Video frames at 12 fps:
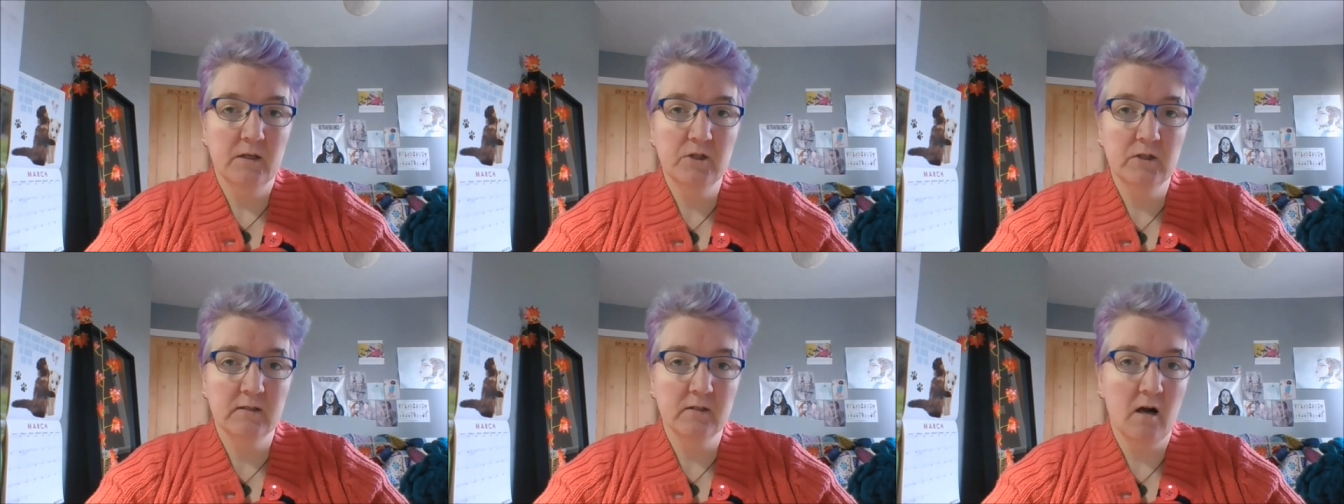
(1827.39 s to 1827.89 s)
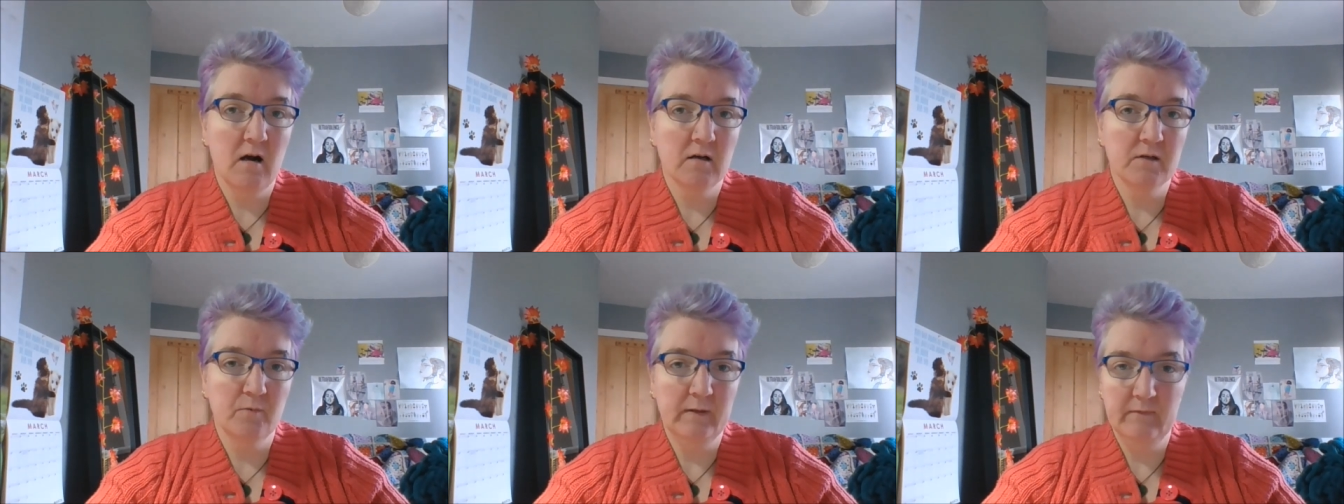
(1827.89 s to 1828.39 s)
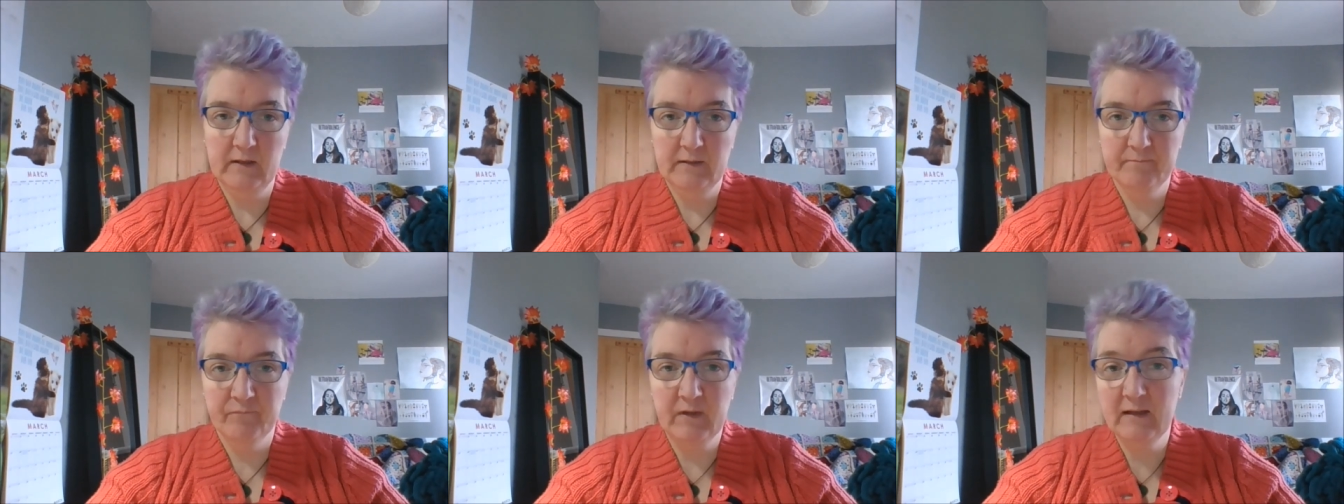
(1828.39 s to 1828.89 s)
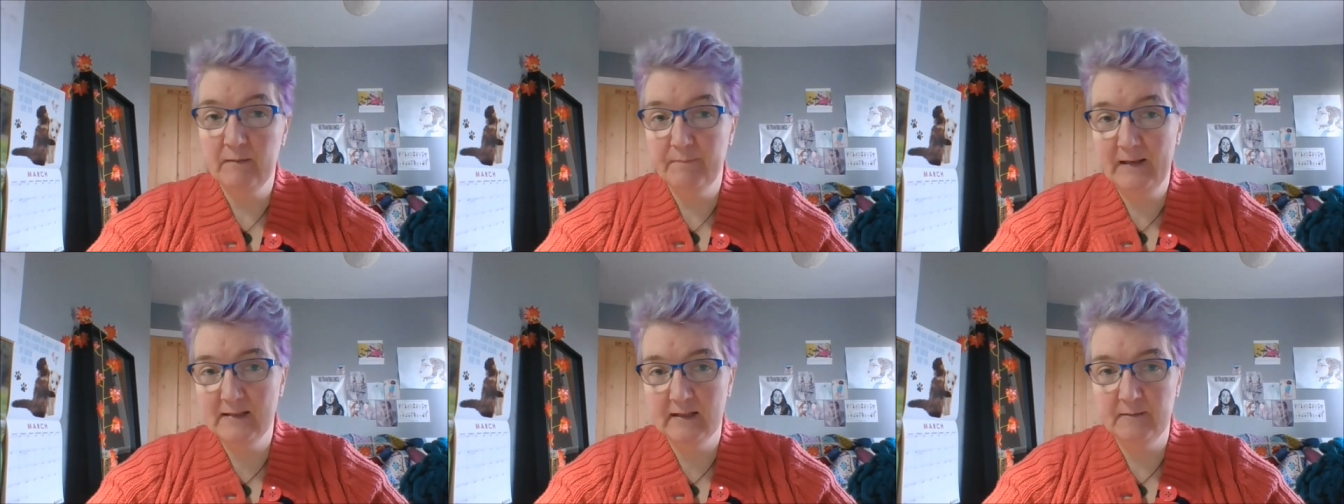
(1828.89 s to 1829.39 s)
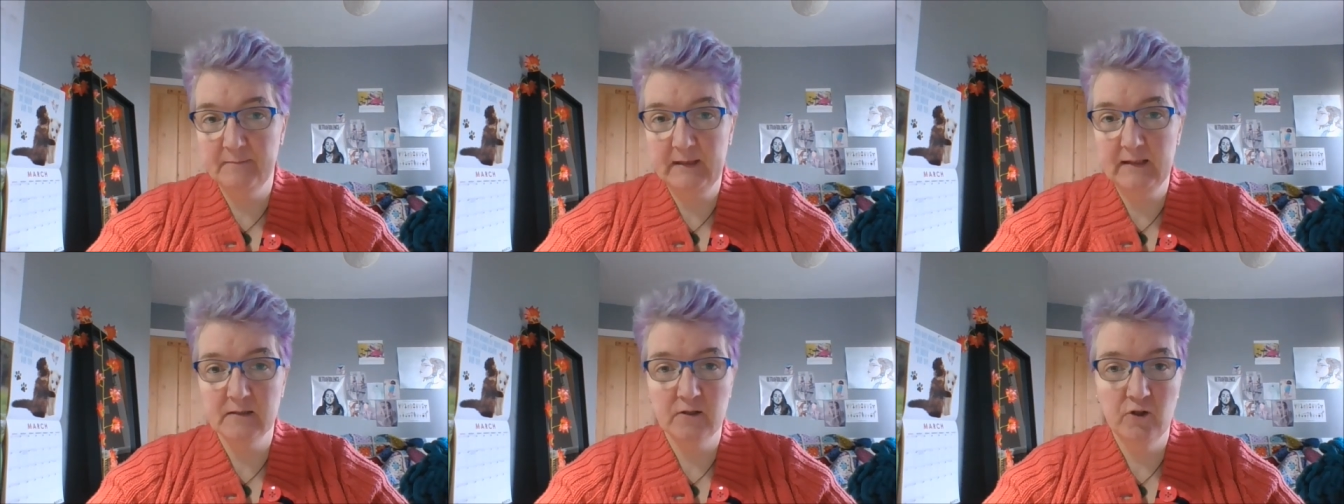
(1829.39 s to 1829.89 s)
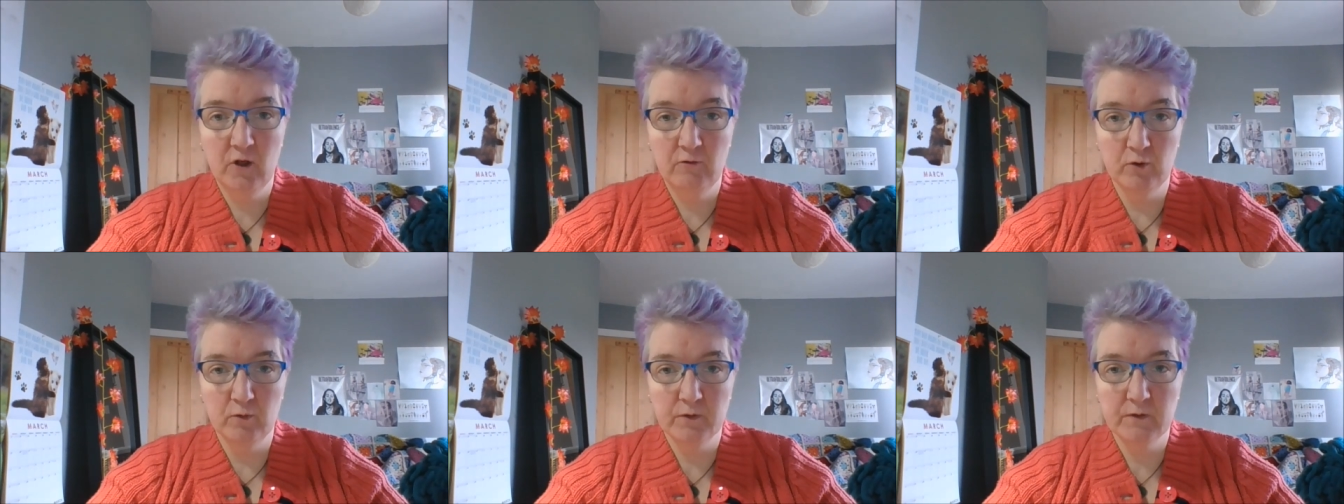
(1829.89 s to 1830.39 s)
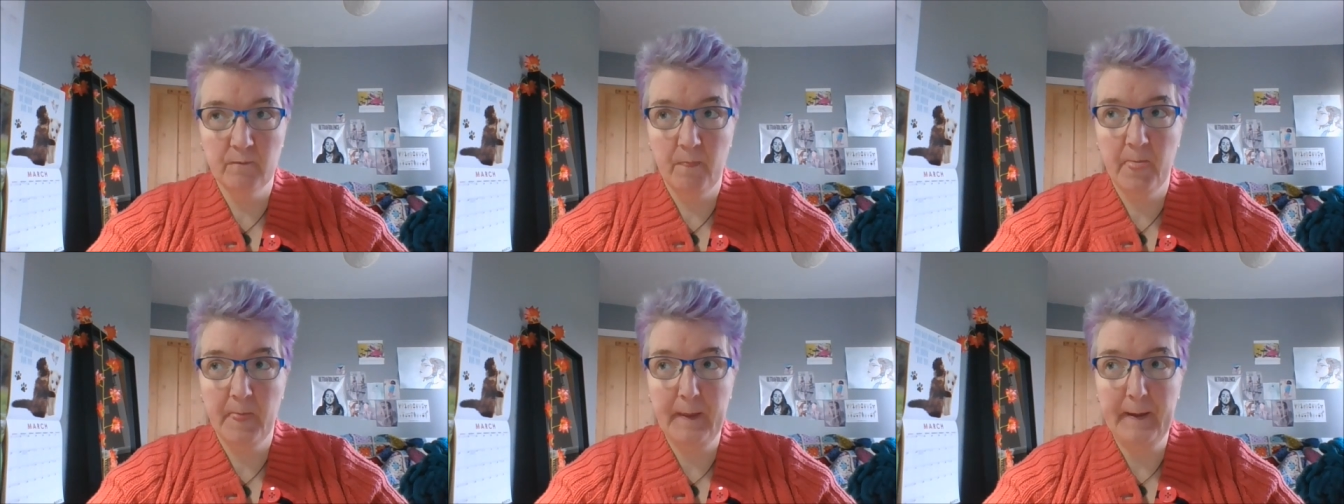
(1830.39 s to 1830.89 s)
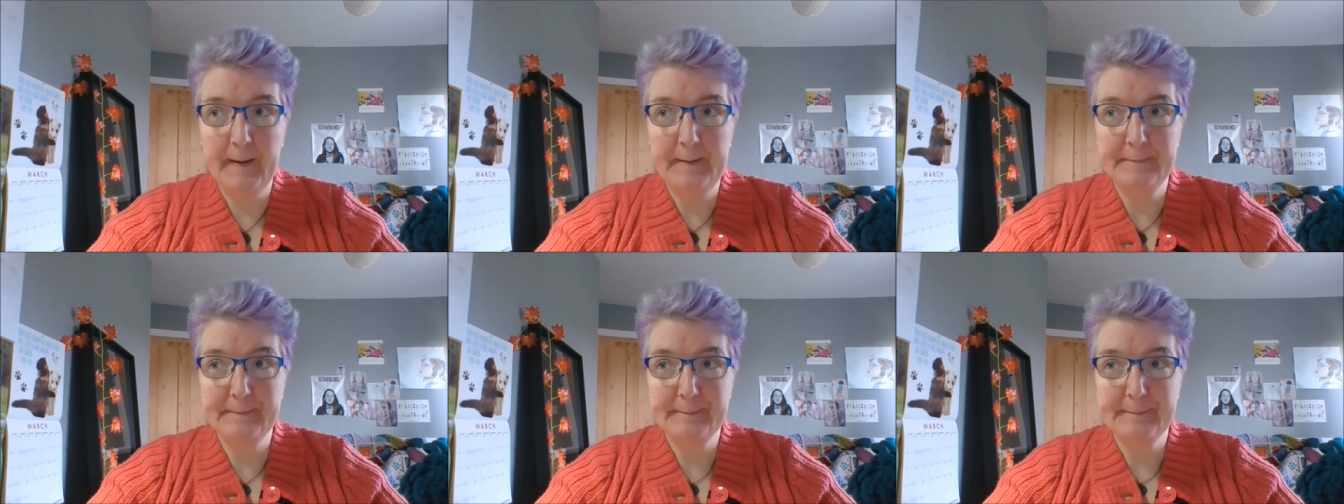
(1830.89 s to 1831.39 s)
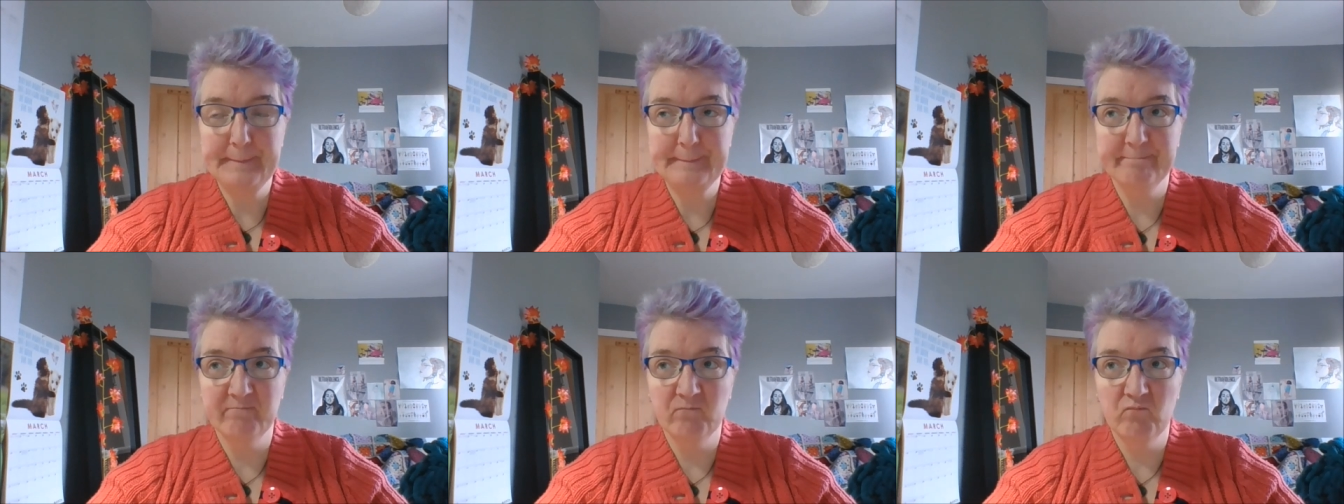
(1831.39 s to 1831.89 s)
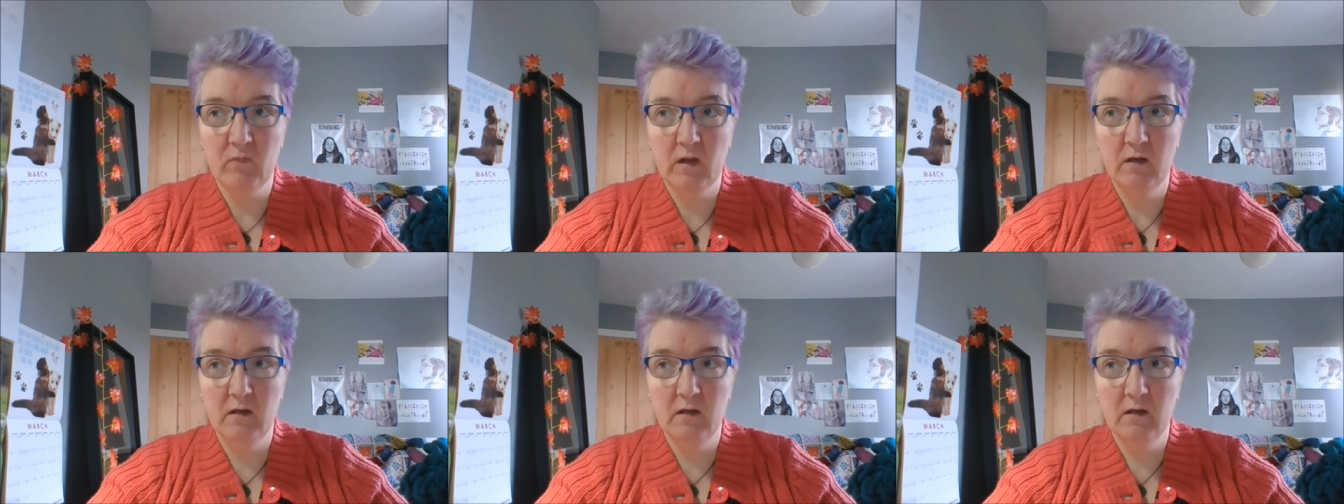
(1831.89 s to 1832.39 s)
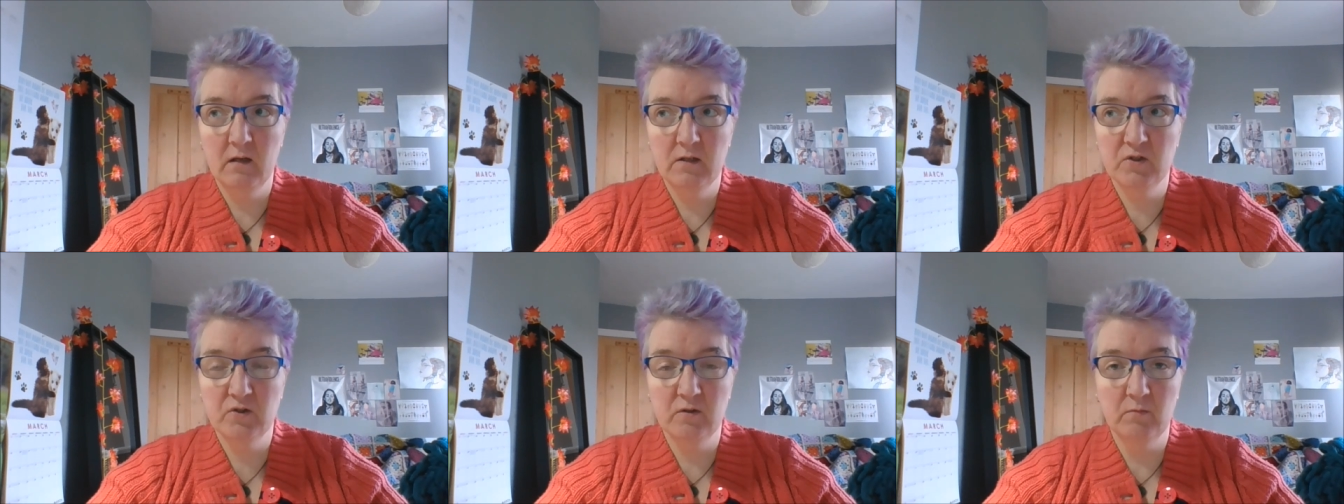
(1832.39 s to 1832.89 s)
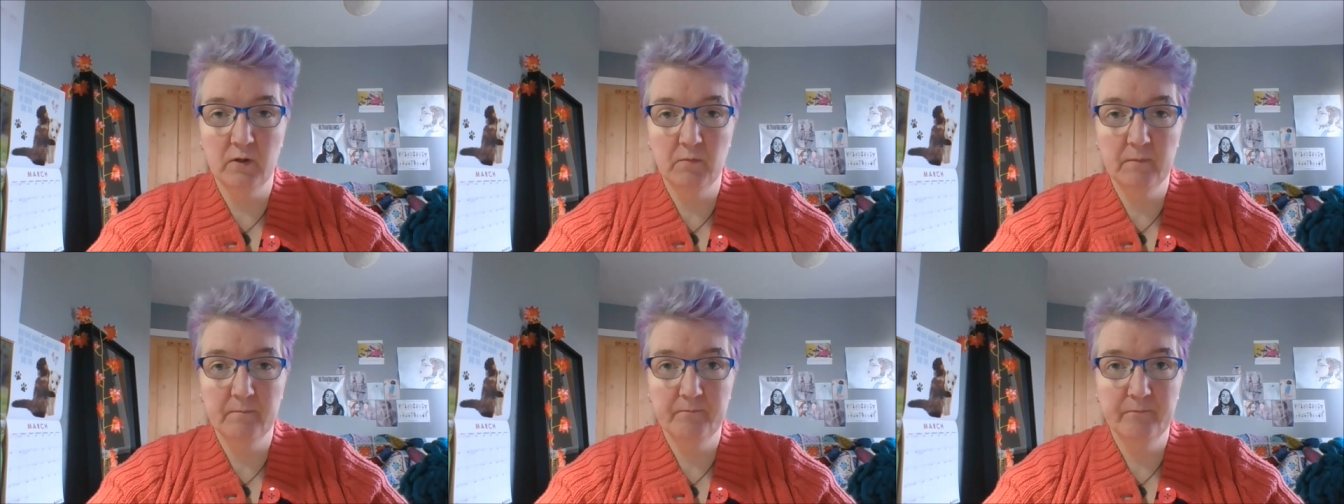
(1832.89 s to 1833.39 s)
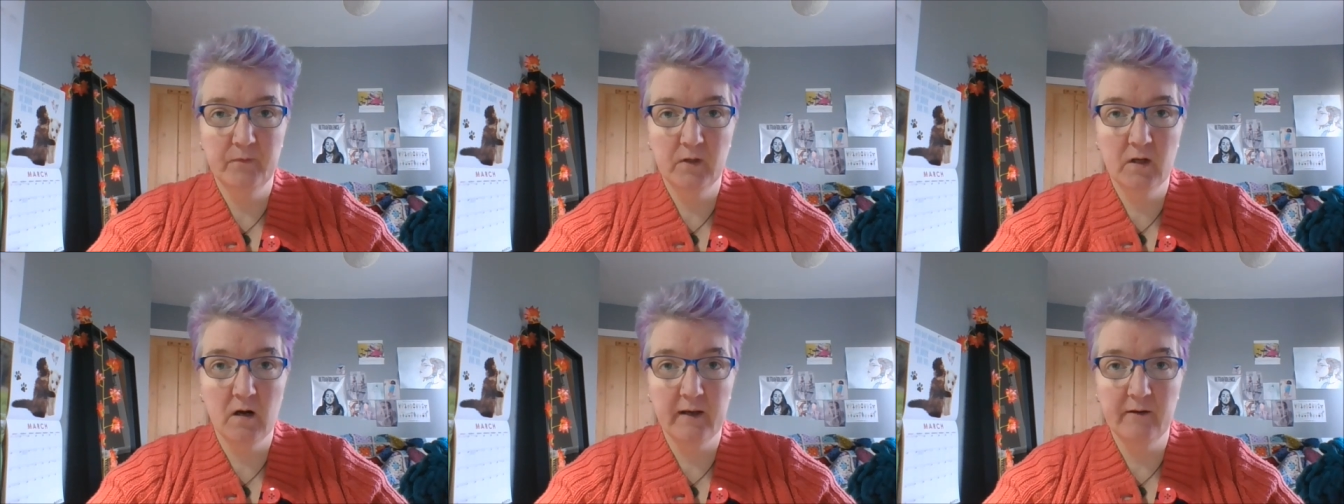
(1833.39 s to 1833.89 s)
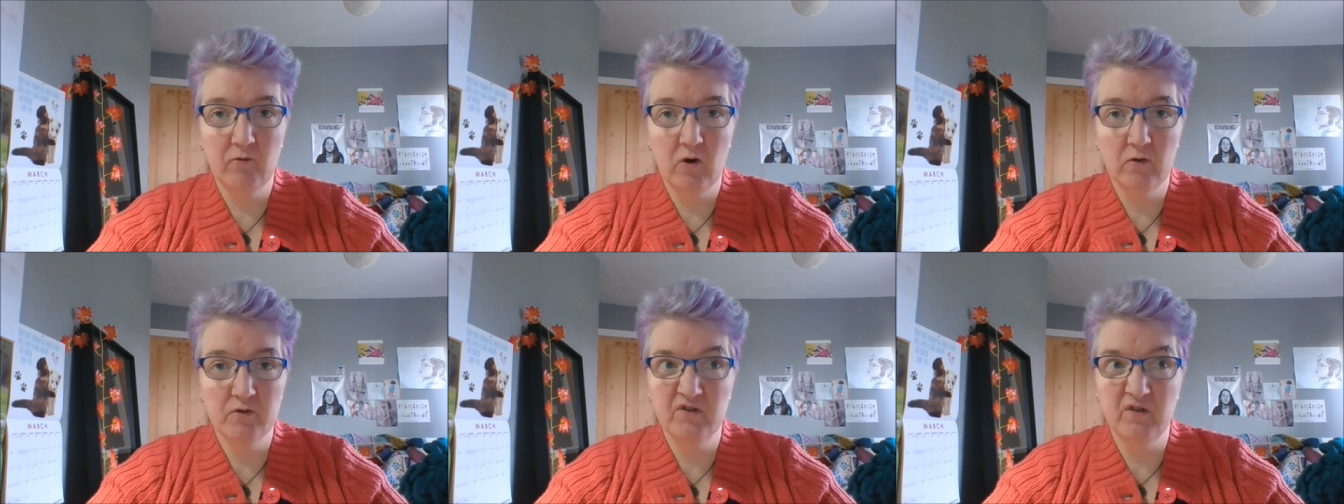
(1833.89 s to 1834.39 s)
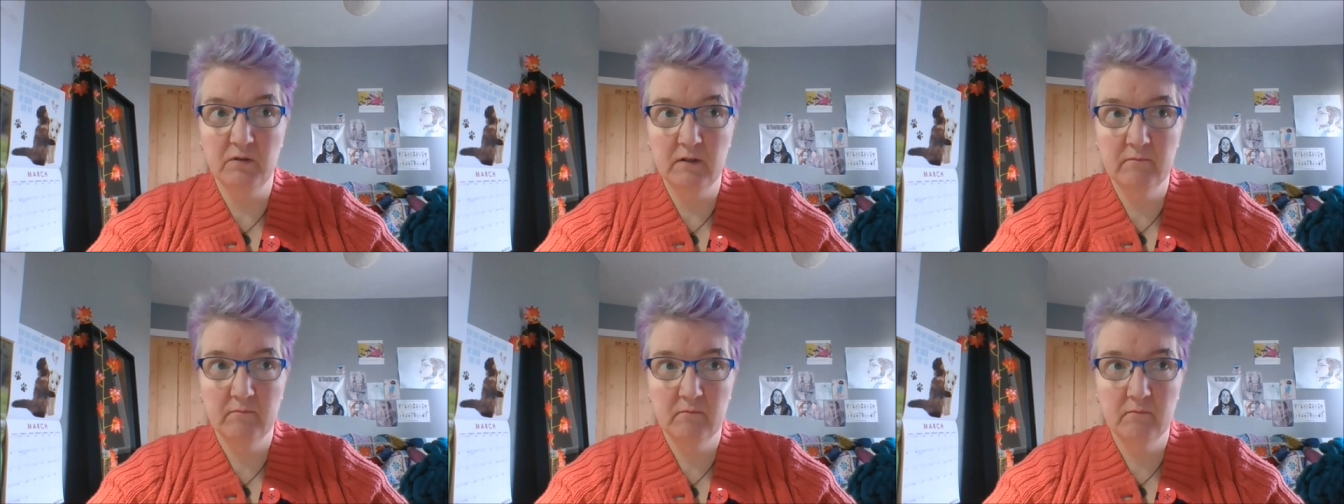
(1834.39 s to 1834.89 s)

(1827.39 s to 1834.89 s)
She does art weaving, and that basically means no rules. Um, just do what you want. You can't get it wrong, just do it.